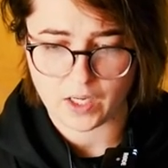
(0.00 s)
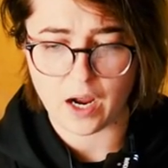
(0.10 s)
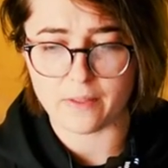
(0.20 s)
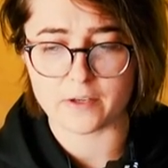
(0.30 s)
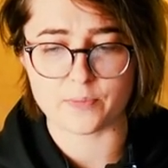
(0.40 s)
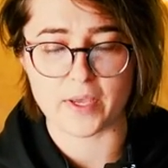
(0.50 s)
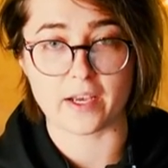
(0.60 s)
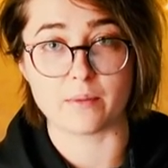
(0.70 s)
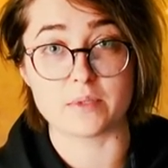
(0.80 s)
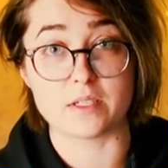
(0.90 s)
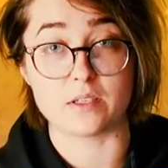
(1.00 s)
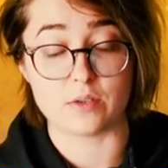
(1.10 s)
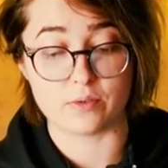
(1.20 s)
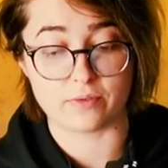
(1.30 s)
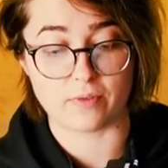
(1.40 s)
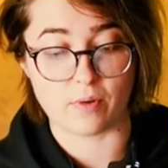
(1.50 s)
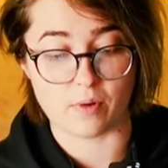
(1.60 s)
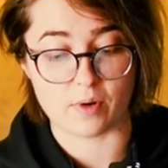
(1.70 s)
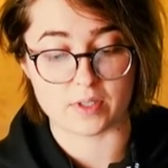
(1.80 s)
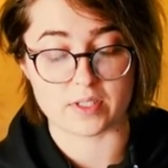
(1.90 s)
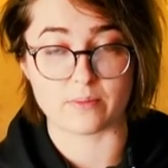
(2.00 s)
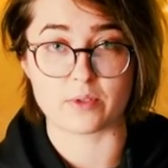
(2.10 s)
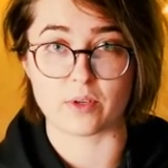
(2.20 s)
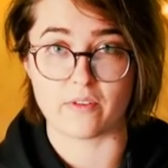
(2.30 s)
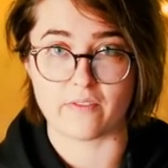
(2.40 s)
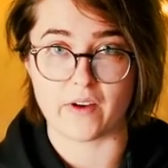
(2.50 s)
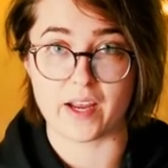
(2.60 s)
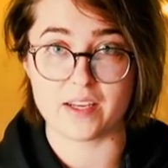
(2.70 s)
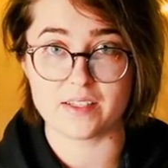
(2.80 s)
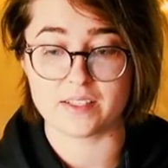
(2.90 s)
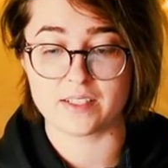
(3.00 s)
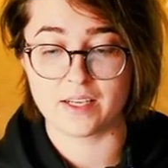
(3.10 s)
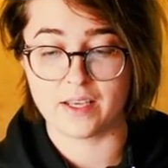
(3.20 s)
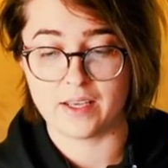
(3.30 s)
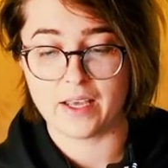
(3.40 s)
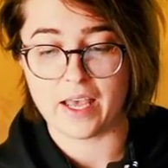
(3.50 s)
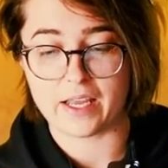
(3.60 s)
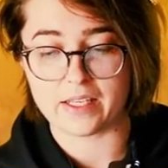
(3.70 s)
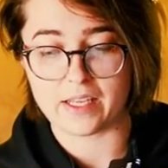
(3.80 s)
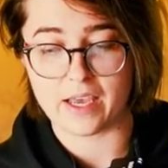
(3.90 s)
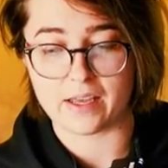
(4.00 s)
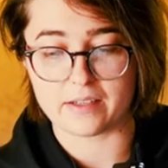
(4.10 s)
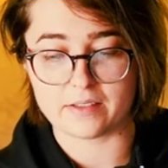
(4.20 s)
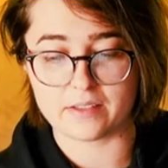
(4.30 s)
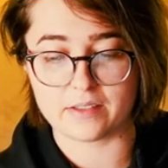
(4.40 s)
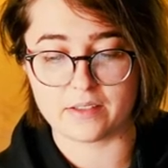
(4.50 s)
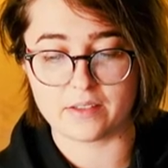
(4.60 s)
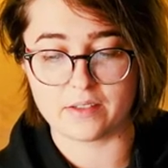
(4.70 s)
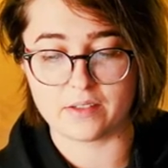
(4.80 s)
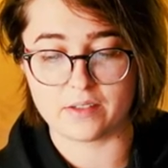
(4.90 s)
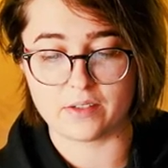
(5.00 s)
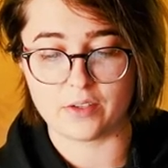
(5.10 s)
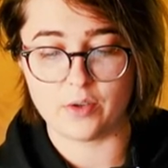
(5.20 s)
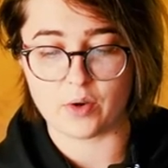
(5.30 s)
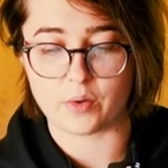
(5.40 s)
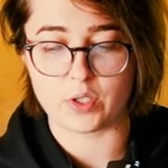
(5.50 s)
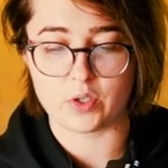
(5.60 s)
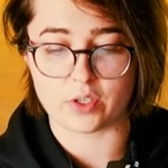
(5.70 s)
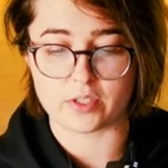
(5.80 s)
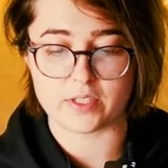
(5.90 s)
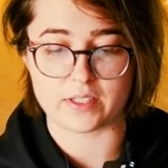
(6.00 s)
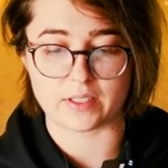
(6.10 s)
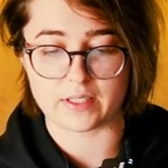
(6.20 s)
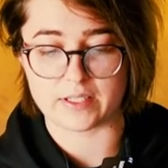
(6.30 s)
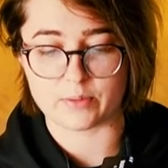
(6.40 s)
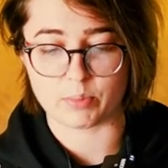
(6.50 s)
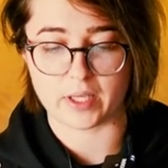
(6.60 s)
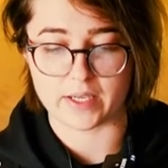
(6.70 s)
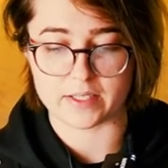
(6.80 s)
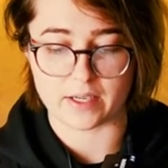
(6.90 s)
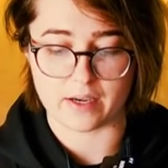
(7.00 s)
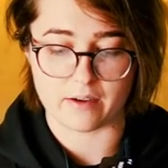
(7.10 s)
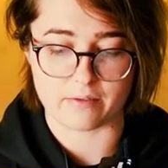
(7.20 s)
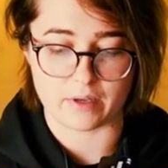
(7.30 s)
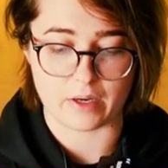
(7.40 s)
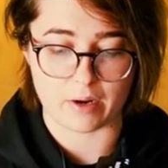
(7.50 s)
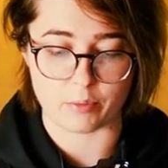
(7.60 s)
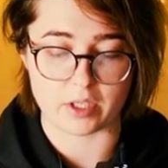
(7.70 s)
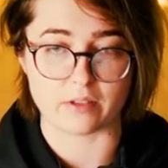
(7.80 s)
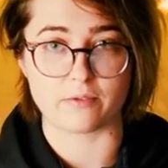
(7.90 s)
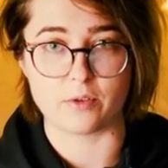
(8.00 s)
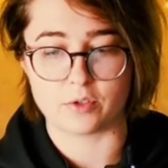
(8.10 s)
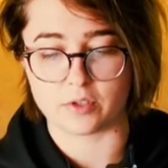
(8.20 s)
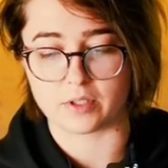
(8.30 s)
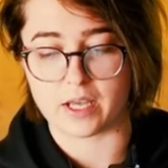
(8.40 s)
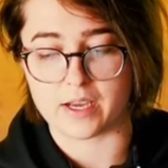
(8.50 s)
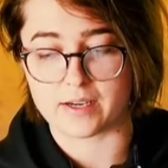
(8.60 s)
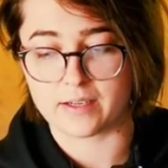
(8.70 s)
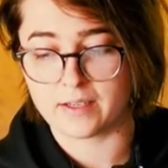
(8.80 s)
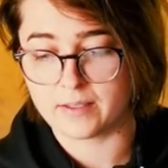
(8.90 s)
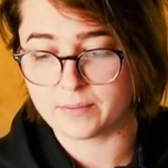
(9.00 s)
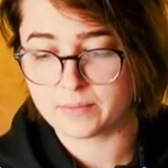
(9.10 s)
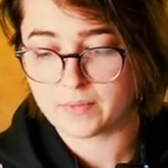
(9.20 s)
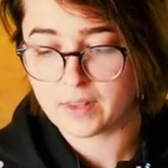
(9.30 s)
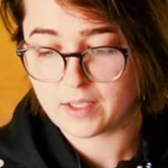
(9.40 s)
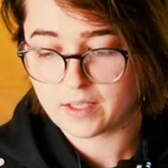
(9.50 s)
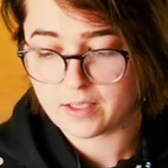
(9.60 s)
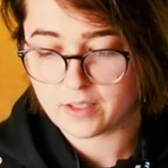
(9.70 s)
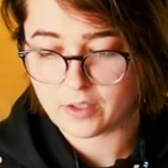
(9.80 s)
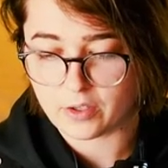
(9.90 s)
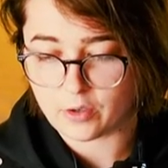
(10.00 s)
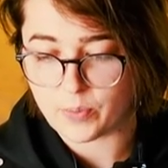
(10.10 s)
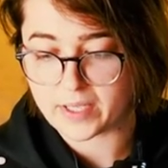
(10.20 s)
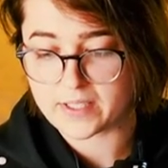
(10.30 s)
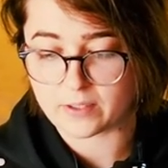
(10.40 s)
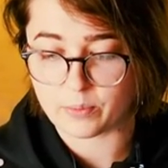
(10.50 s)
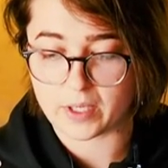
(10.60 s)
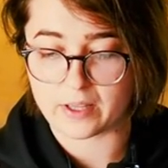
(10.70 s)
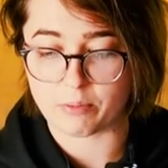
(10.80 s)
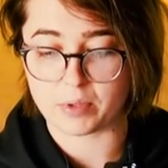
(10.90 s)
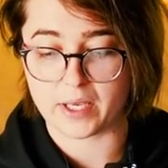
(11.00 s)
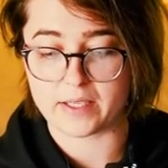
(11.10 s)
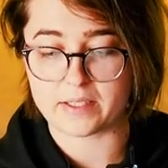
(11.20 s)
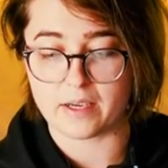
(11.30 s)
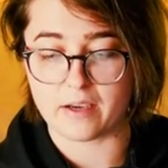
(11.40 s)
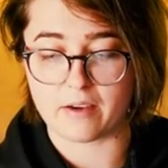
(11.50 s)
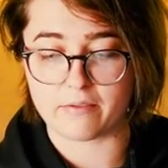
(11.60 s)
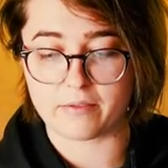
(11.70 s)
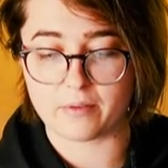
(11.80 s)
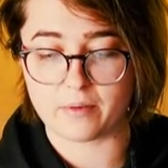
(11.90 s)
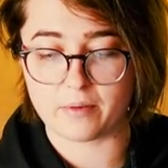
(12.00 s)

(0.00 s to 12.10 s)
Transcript: others may come to you for some sort of advice and yet you know you're still in this place of and now i'm reading the future line you might still be in the place of